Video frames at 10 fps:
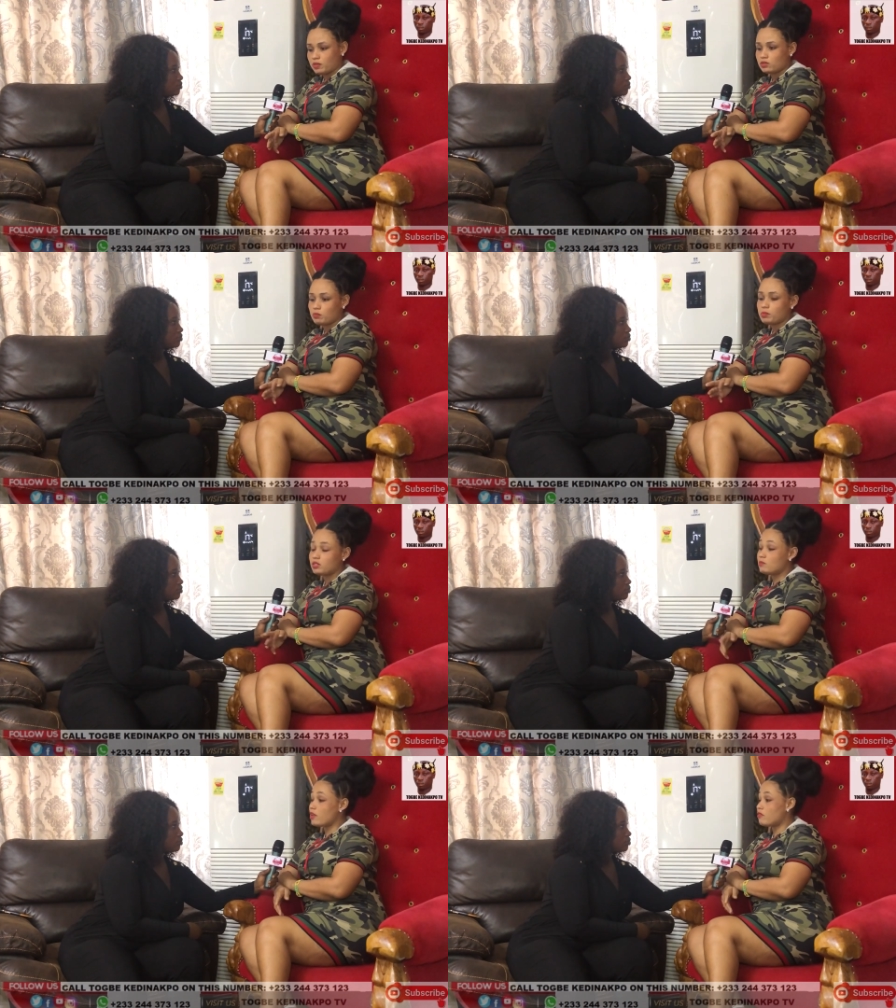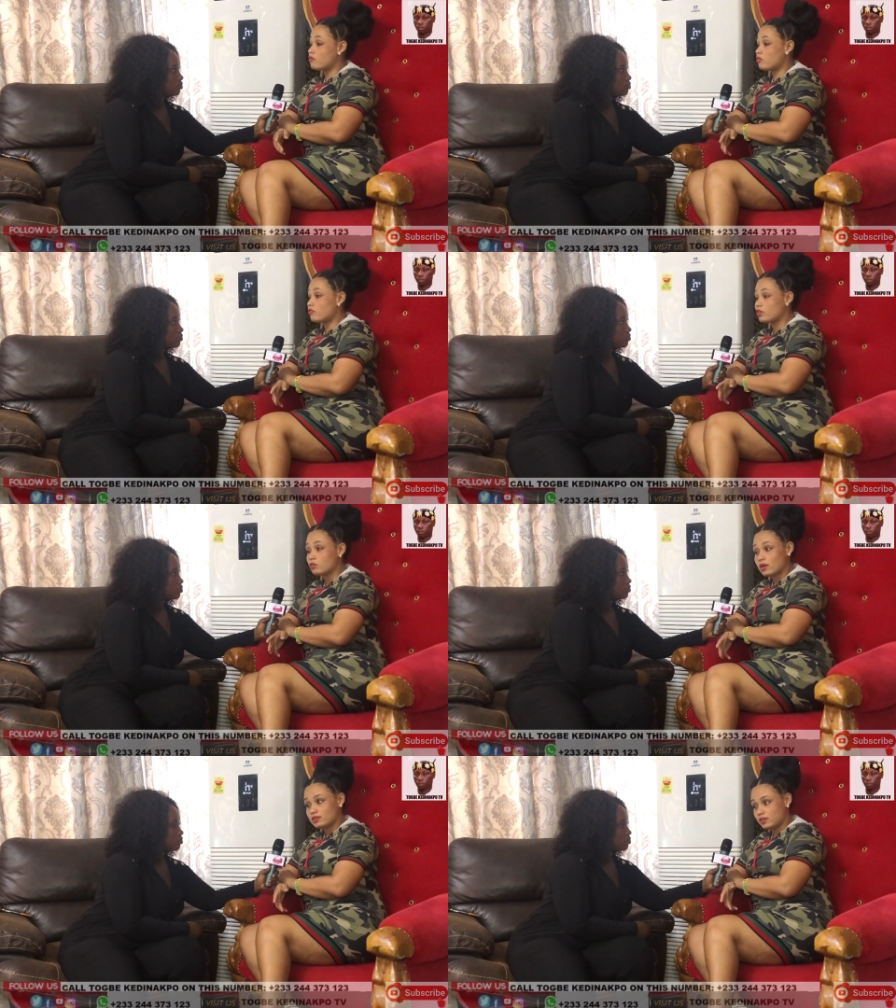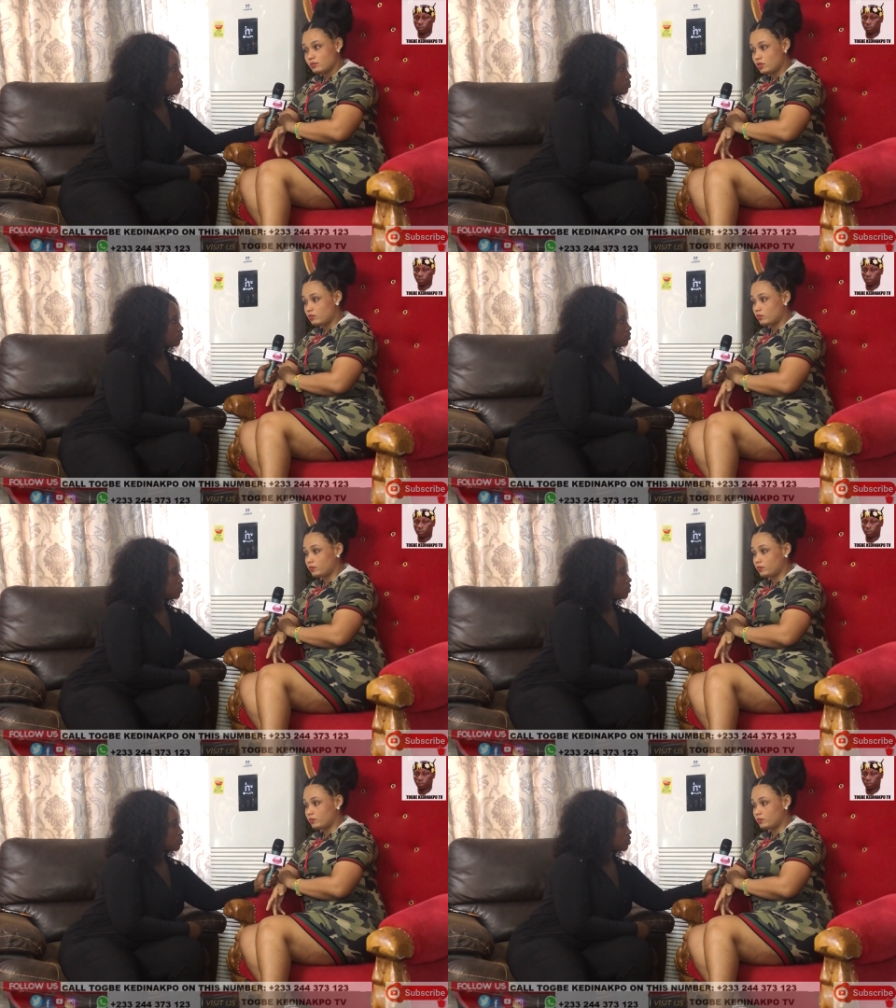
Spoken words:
me involving what seemingly.